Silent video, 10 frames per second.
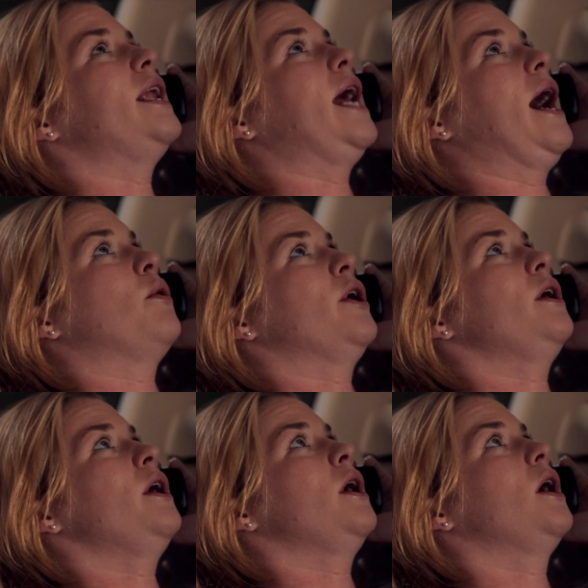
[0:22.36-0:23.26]
An
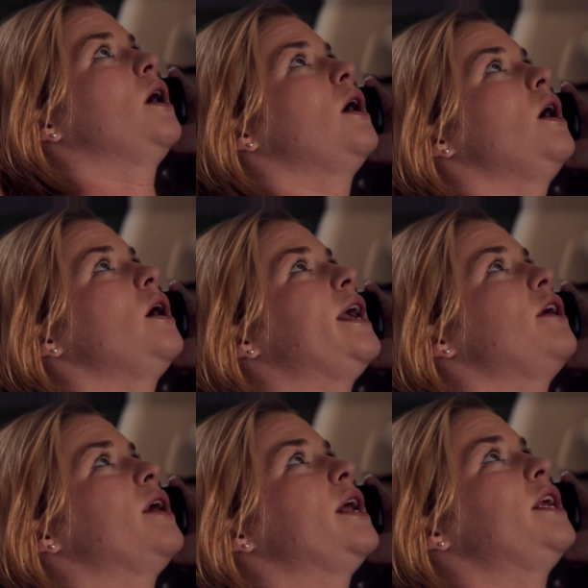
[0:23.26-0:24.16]
hour?
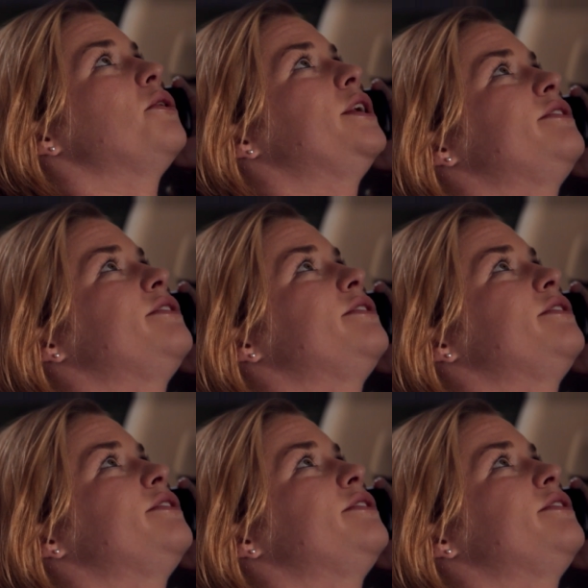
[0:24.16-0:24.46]
Can't you get here